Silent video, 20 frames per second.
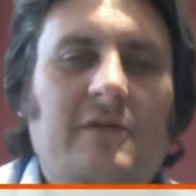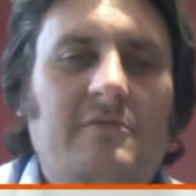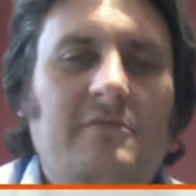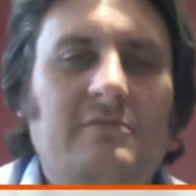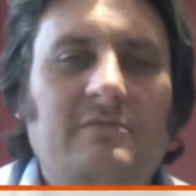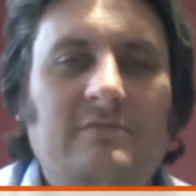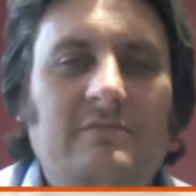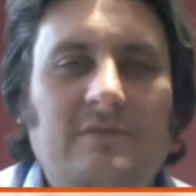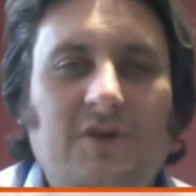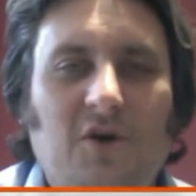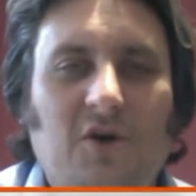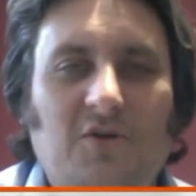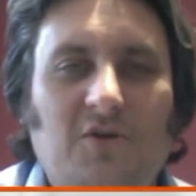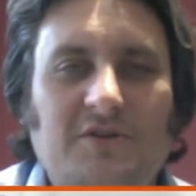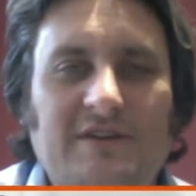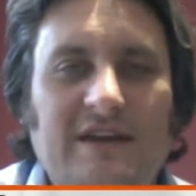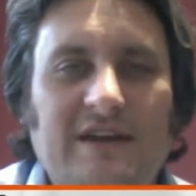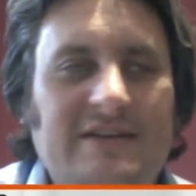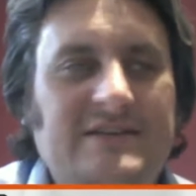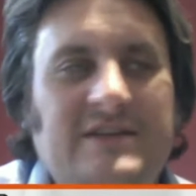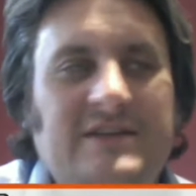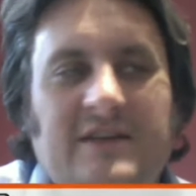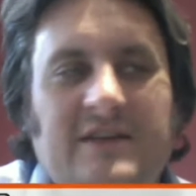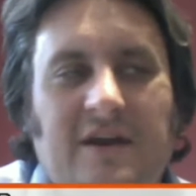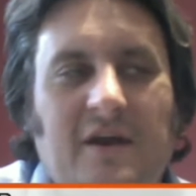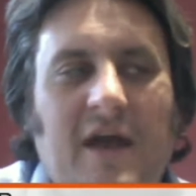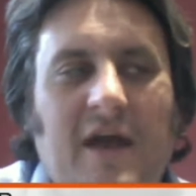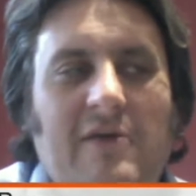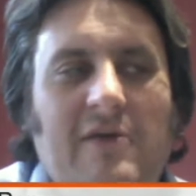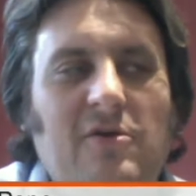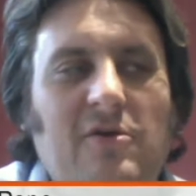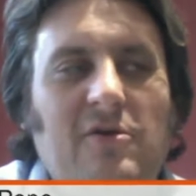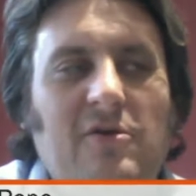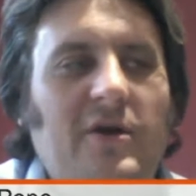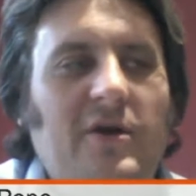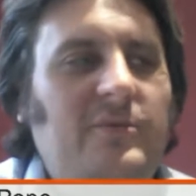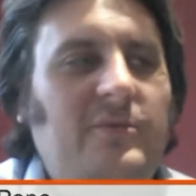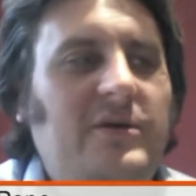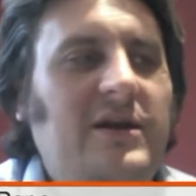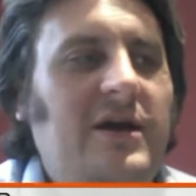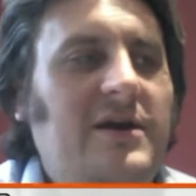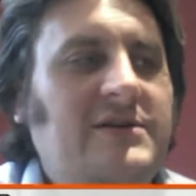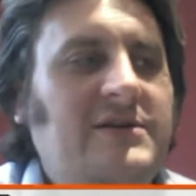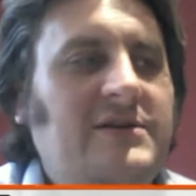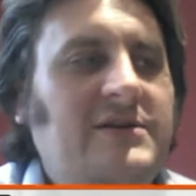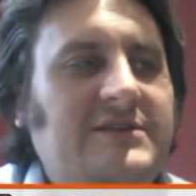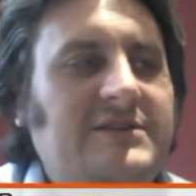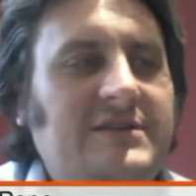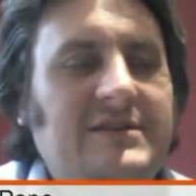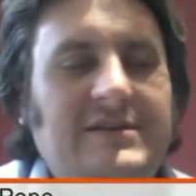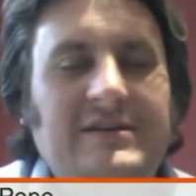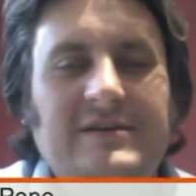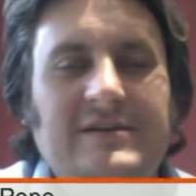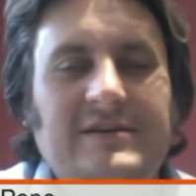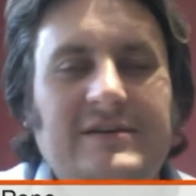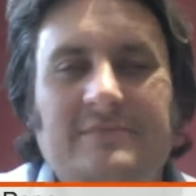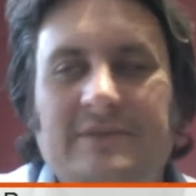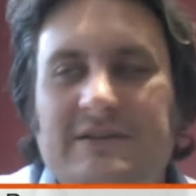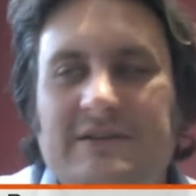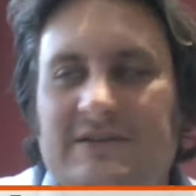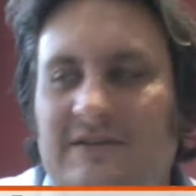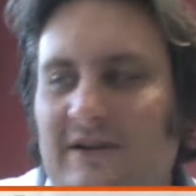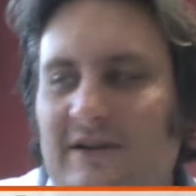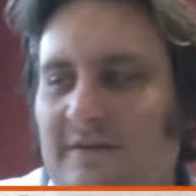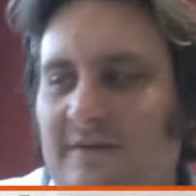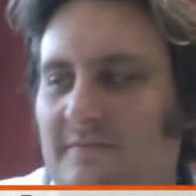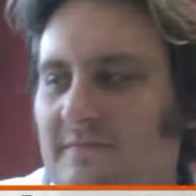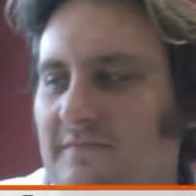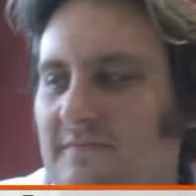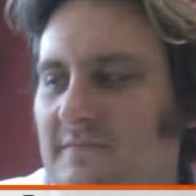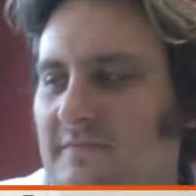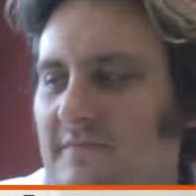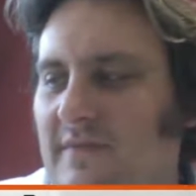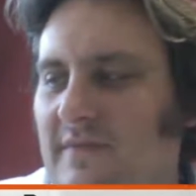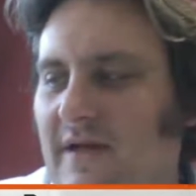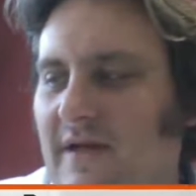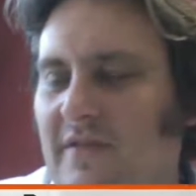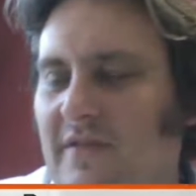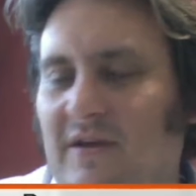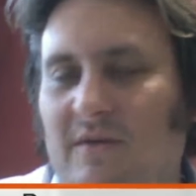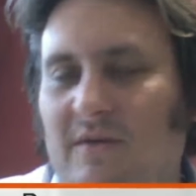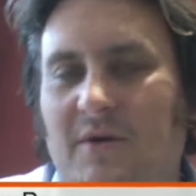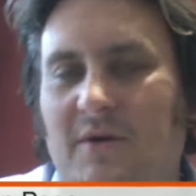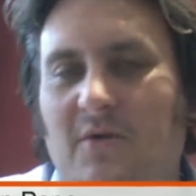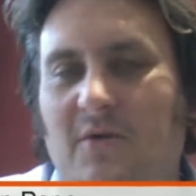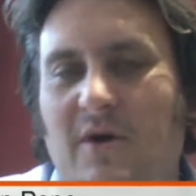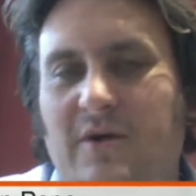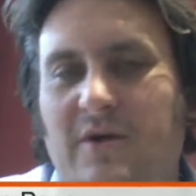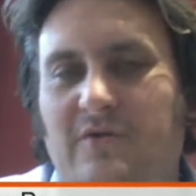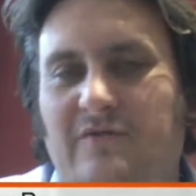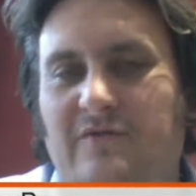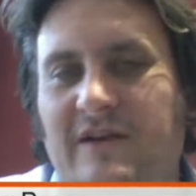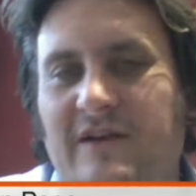contest. I don't know how long it would last, but I think it'd be quite good fun.